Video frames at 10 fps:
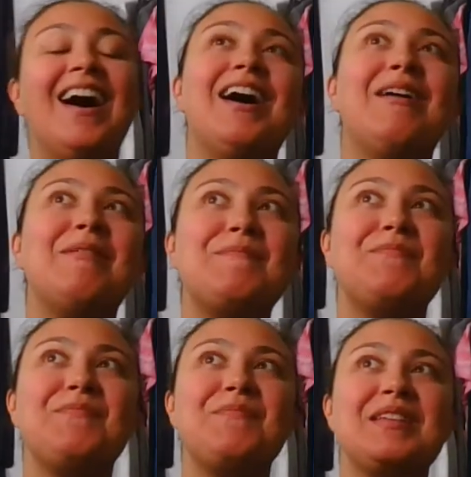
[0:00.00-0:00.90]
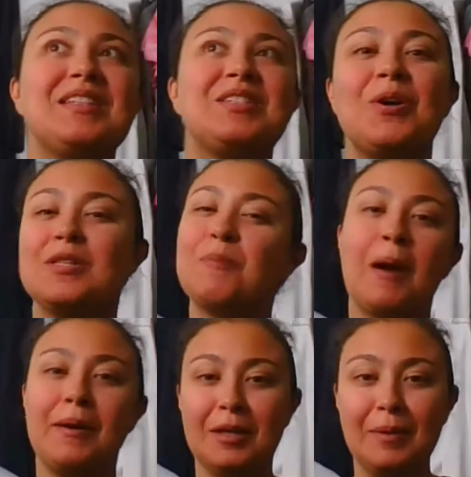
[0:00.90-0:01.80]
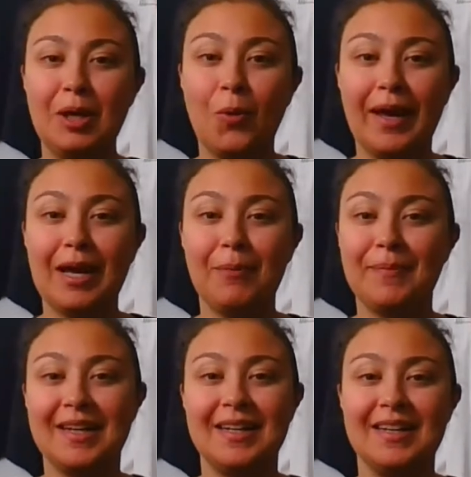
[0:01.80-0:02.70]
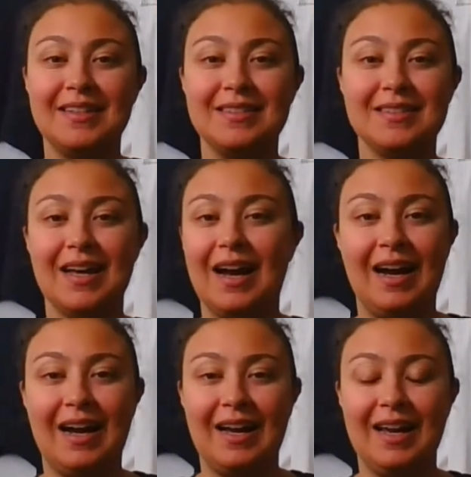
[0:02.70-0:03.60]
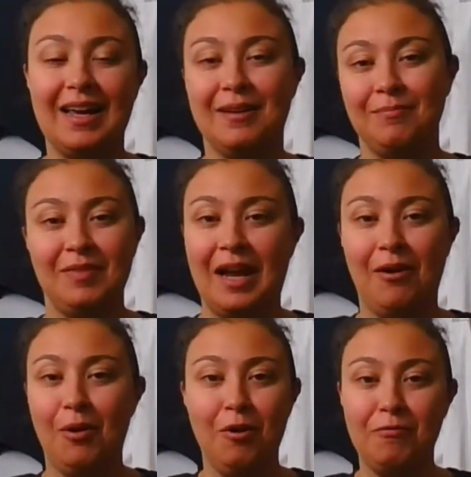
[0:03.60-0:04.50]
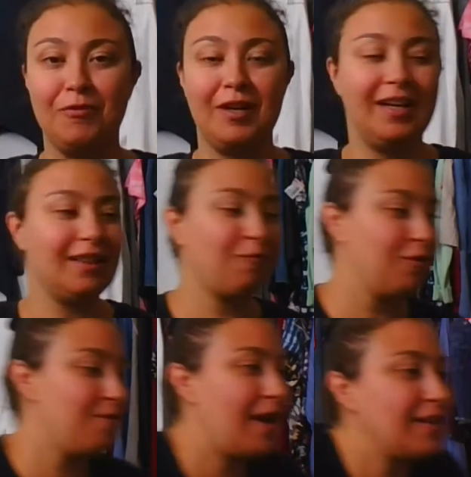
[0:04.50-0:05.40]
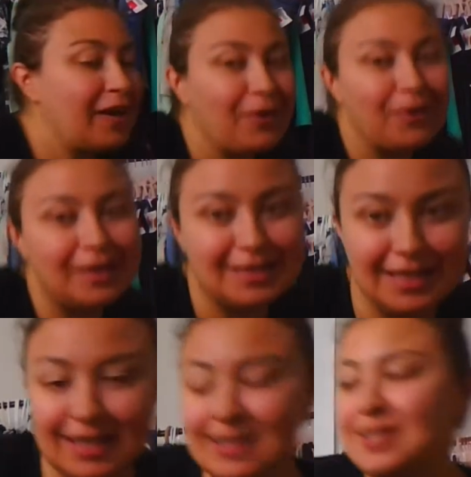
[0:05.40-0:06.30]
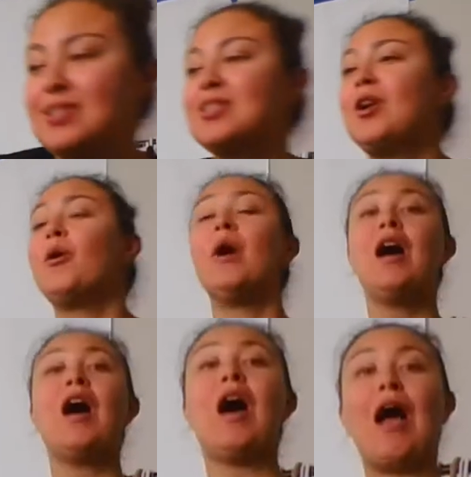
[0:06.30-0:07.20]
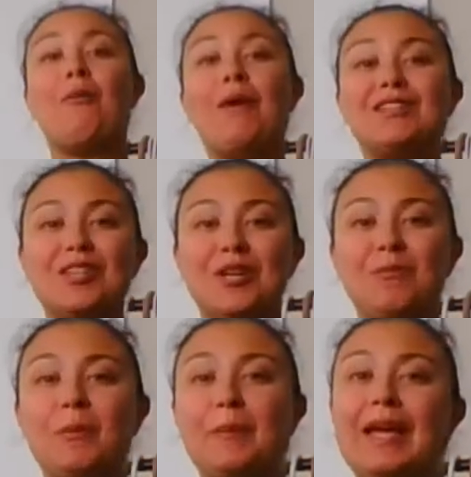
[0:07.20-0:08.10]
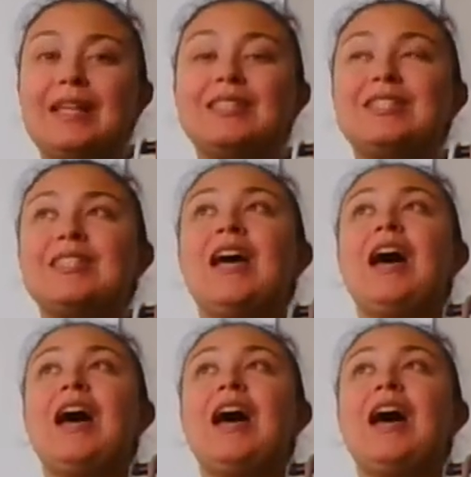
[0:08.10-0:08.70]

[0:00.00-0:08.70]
um, so it's probably going to be quick because I am now over it for the fact that I already did it. So I went to the Goodwill bins,